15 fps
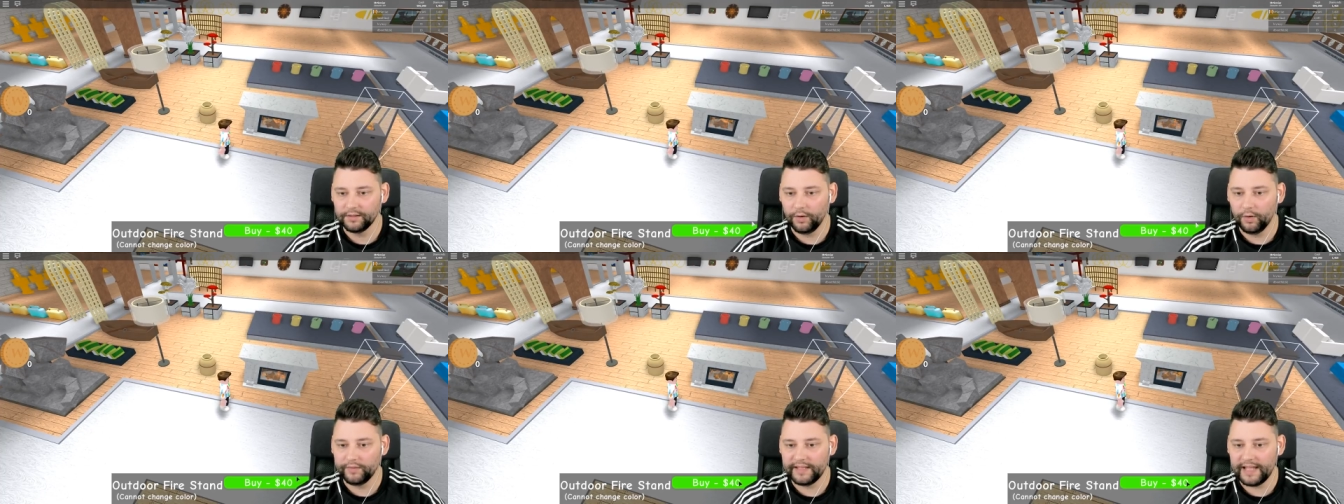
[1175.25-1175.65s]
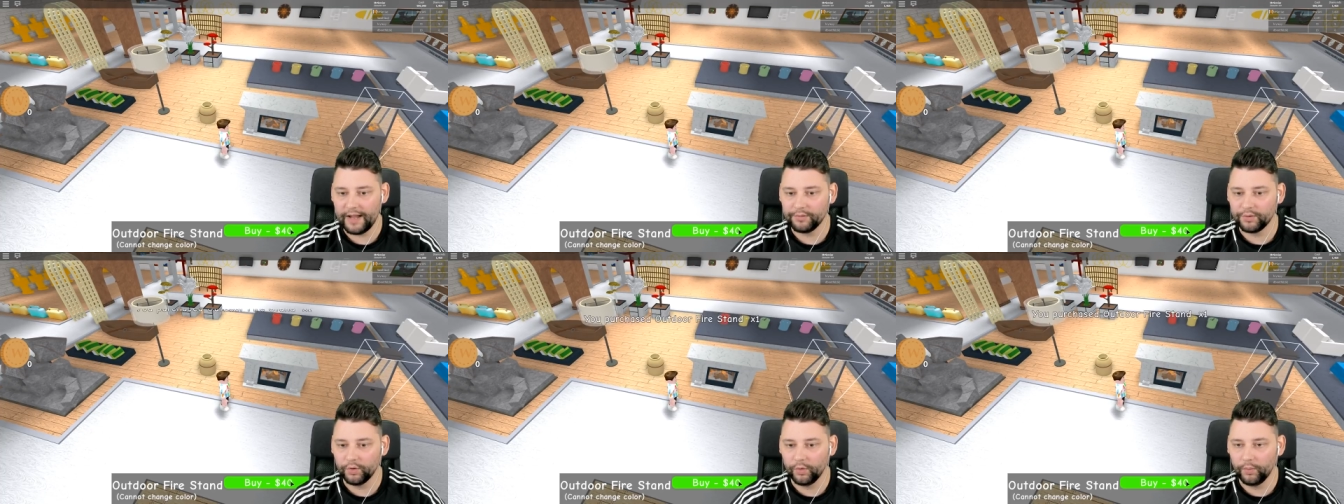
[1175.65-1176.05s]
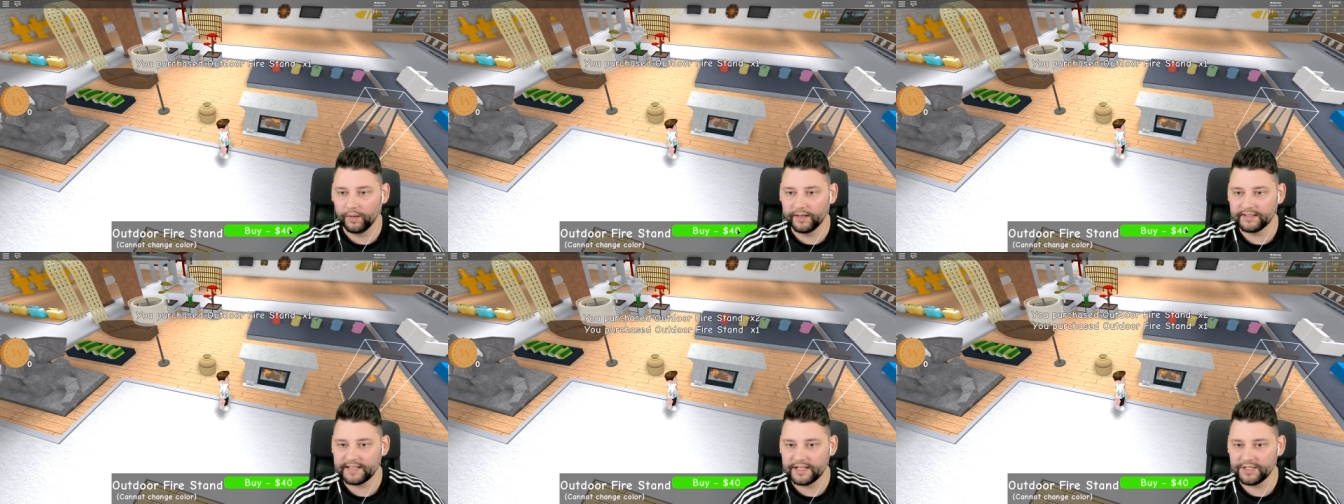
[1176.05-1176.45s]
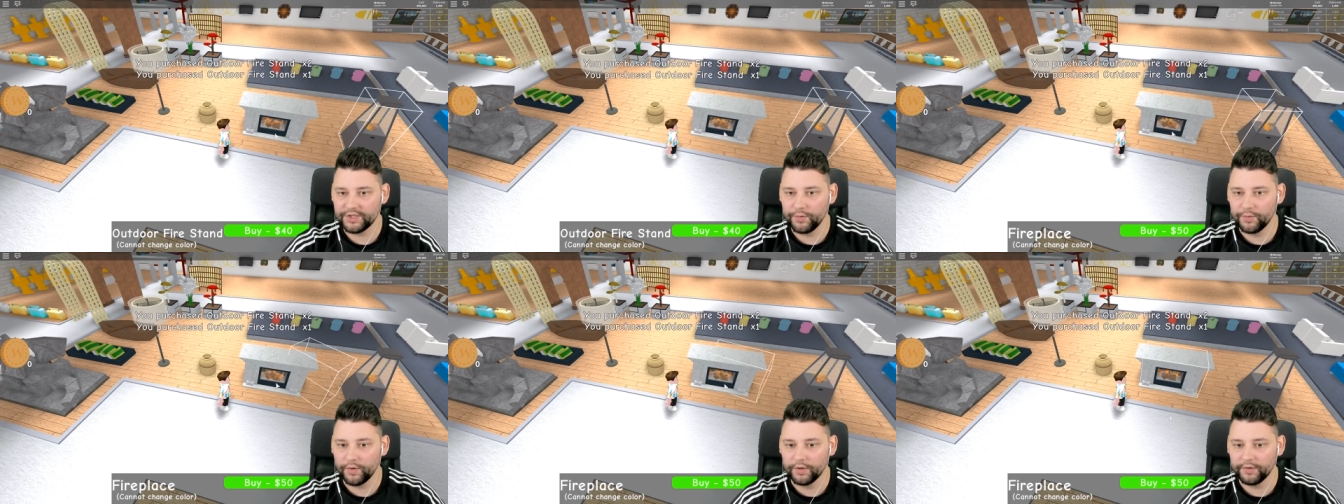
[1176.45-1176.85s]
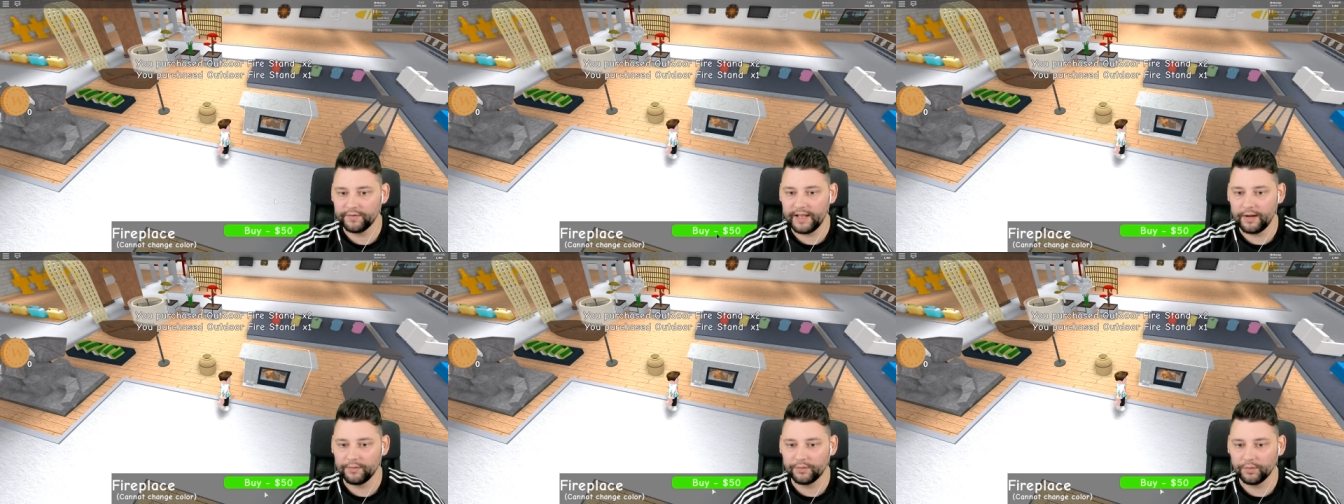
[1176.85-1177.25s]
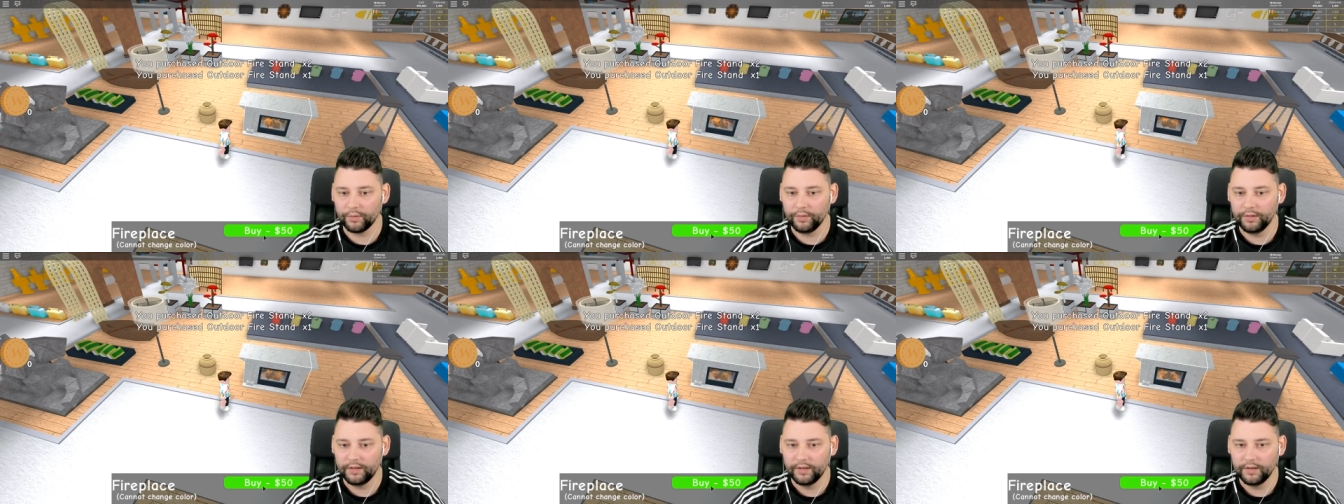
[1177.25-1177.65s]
Or the outdoor one. Let's get two of those for the outdoor.